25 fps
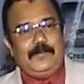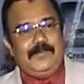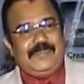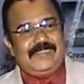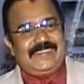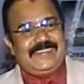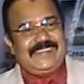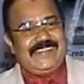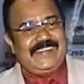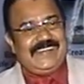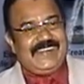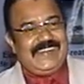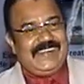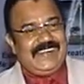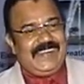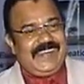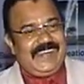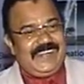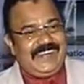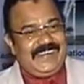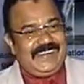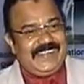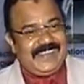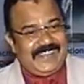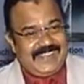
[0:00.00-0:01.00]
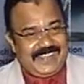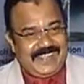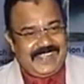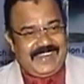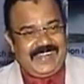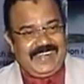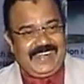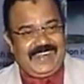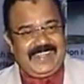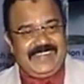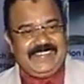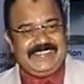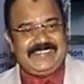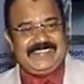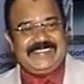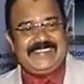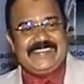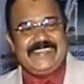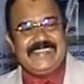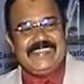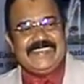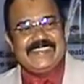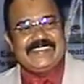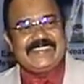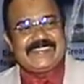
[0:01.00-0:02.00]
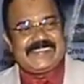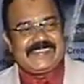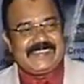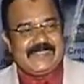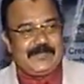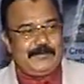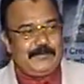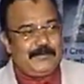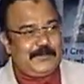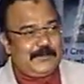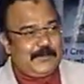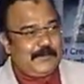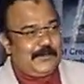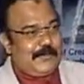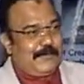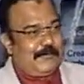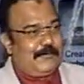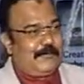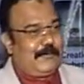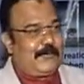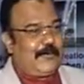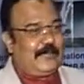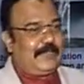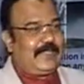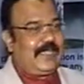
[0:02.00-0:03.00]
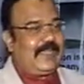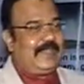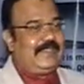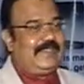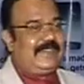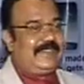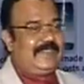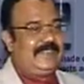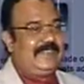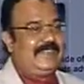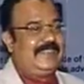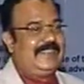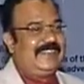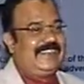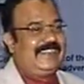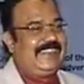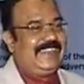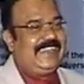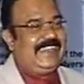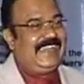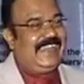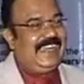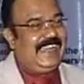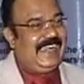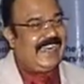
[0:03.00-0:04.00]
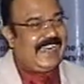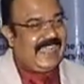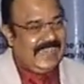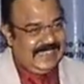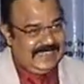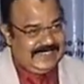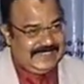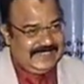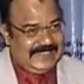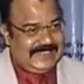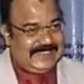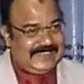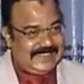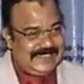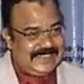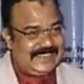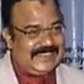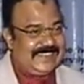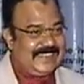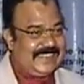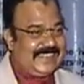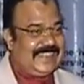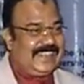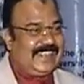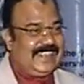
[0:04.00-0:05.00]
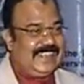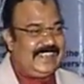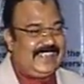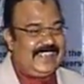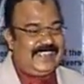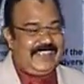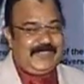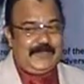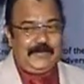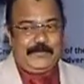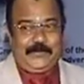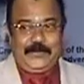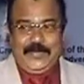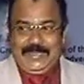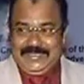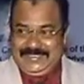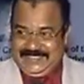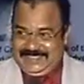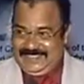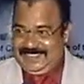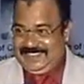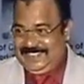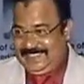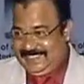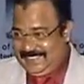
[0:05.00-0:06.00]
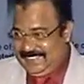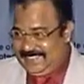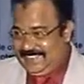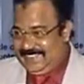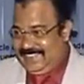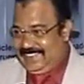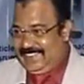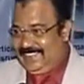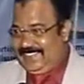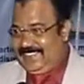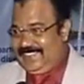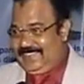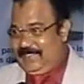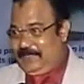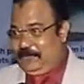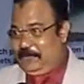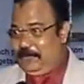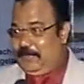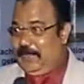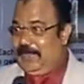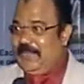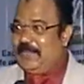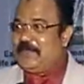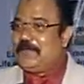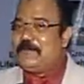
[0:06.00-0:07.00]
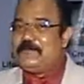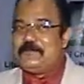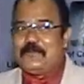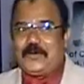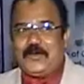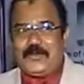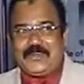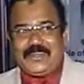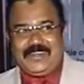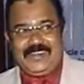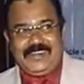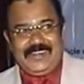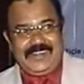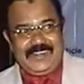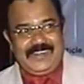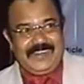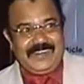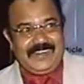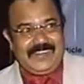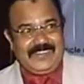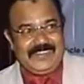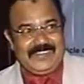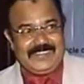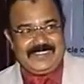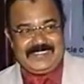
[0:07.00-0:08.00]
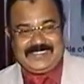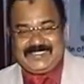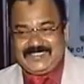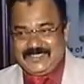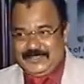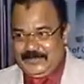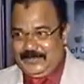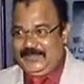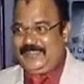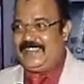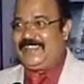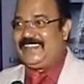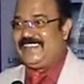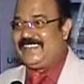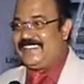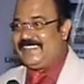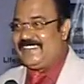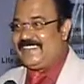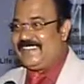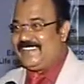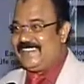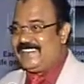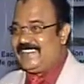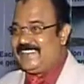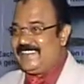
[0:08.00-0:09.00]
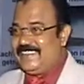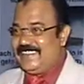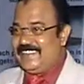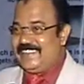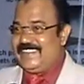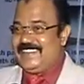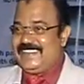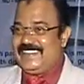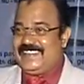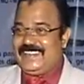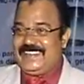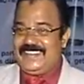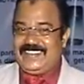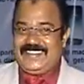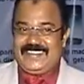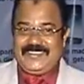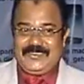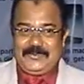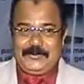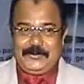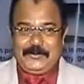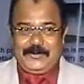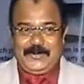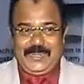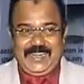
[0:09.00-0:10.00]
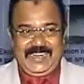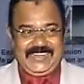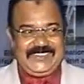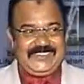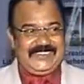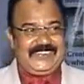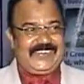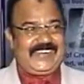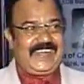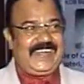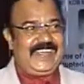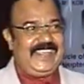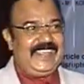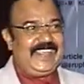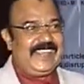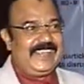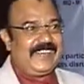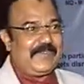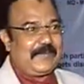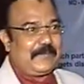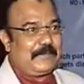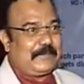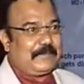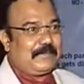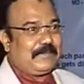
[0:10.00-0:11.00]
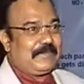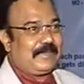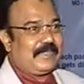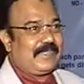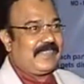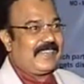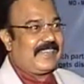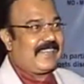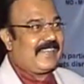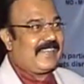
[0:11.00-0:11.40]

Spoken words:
The farmer's children get a nice dinner served for that night. Friends, there's a very good moral of this story. Who would like to try?